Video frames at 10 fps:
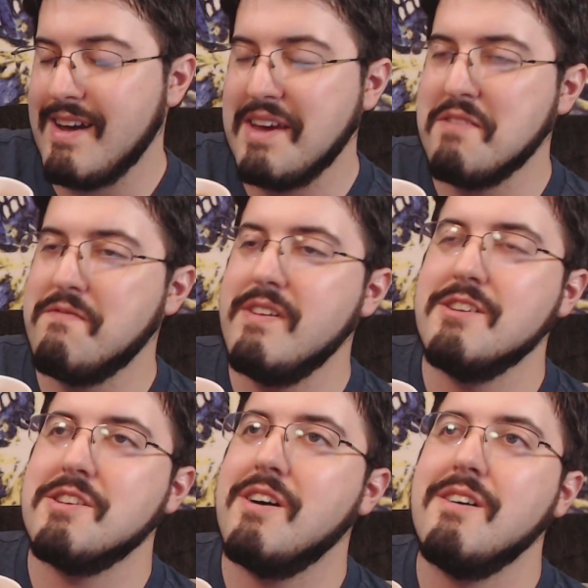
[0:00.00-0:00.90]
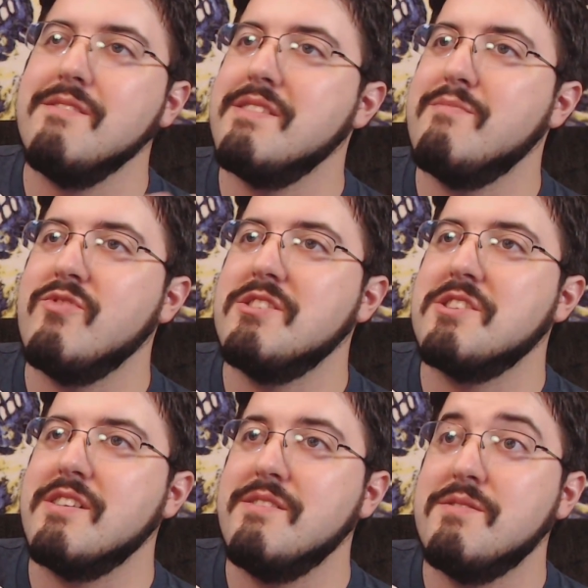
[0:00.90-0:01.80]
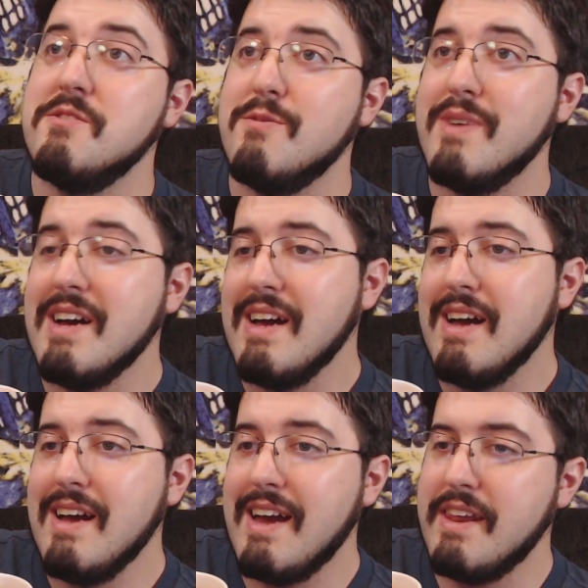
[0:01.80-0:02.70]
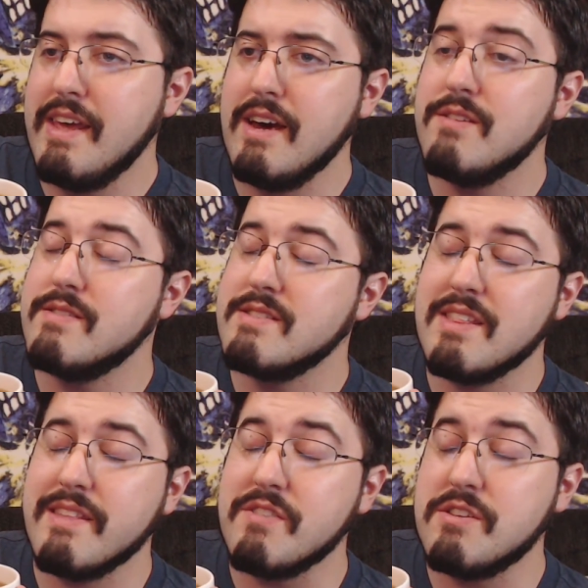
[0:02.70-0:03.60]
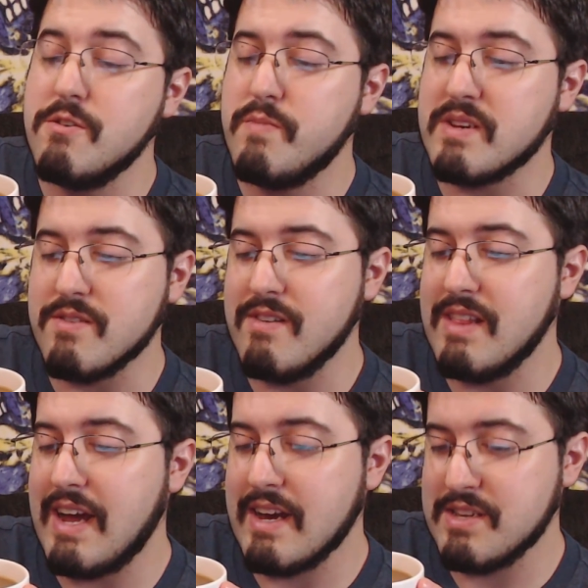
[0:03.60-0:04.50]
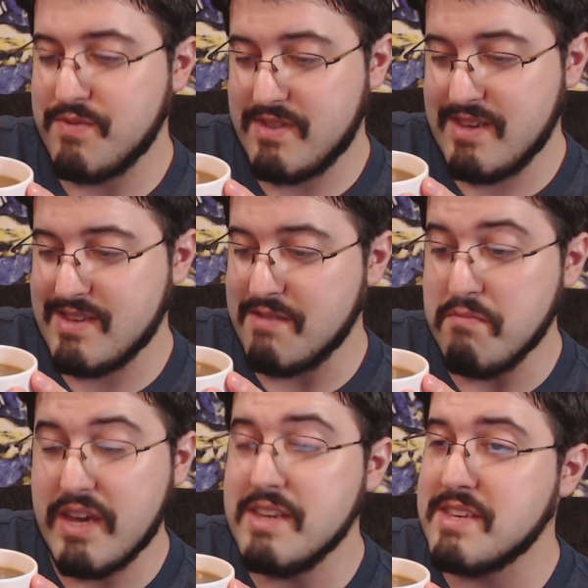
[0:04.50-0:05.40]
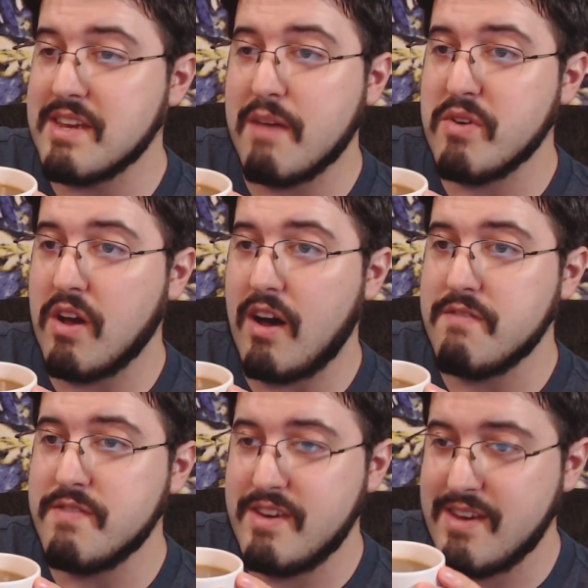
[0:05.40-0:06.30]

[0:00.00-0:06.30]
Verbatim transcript: I have finished all the abridged on YouTube, and now there is nothing left to do but to relax with this amazing cup of coffee.